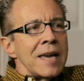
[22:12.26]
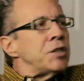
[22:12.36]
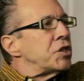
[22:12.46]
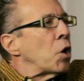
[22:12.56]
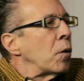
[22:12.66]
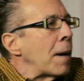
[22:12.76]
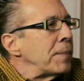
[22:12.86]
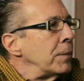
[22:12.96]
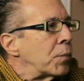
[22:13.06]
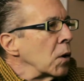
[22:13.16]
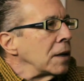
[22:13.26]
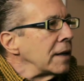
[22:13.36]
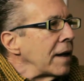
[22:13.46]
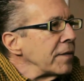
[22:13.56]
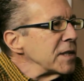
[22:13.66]
He showed up in
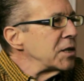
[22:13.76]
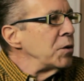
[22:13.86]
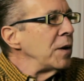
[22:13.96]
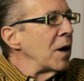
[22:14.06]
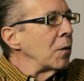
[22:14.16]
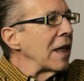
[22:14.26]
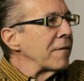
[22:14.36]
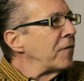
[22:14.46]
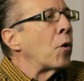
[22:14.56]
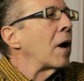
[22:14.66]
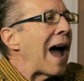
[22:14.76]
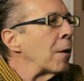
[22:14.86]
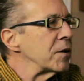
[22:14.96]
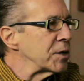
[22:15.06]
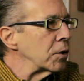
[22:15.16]
Brooklyn at the studio like 4
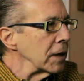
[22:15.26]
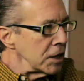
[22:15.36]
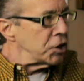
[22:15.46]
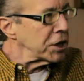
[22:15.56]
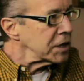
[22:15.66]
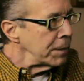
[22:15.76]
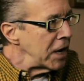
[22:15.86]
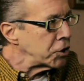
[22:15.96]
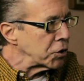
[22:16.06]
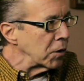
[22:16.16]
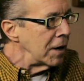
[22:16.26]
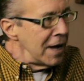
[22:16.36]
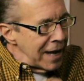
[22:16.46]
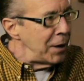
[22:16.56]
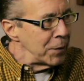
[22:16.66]
hours early just to make sure
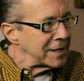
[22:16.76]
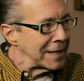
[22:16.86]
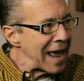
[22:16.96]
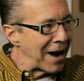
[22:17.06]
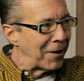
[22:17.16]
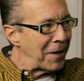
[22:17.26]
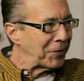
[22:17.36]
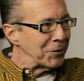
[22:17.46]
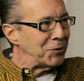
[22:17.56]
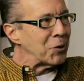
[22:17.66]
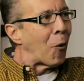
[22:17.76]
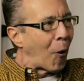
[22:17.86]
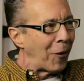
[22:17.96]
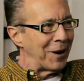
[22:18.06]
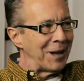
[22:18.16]
he was there at the
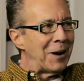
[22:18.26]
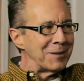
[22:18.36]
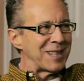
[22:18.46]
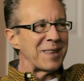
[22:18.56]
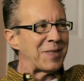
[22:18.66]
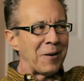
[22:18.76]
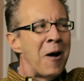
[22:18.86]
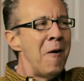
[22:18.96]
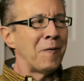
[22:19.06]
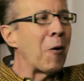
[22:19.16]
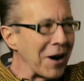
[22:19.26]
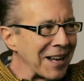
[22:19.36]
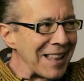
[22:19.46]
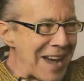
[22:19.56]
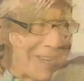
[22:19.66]
door. It was like there 4
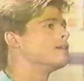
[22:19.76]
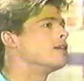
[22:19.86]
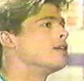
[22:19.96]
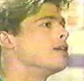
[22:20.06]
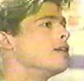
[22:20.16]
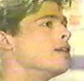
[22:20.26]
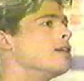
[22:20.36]
o'clock in the morning.